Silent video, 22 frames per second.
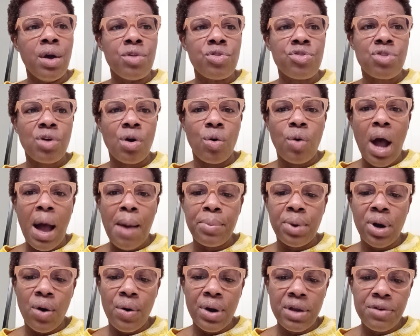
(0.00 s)
So
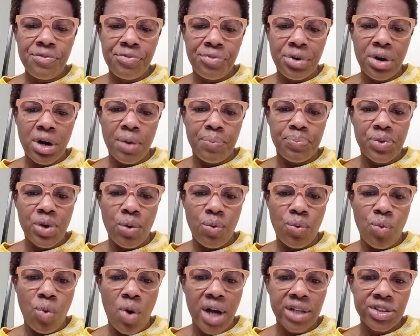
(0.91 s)
I'm going from
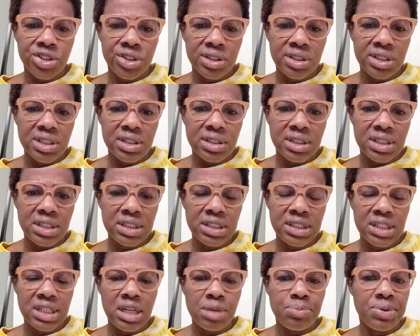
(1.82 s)
Washington,
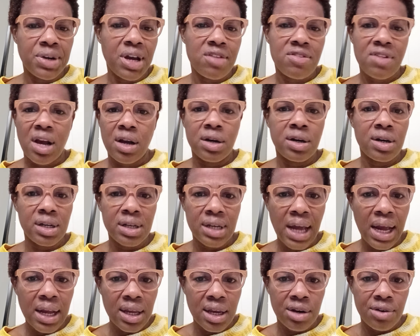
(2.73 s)
D.C. because I could
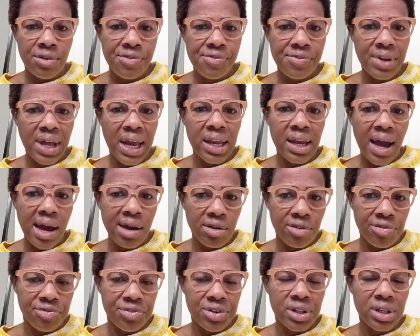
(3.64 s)
not get a flight out
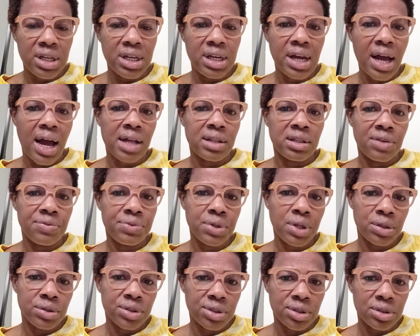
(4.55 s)
of Philly. I live
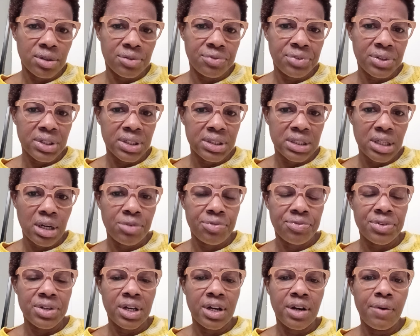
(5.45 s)
closer to
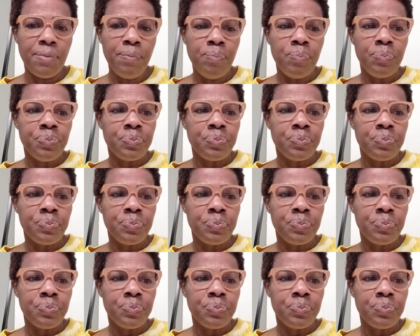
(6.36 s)
Philadelphia.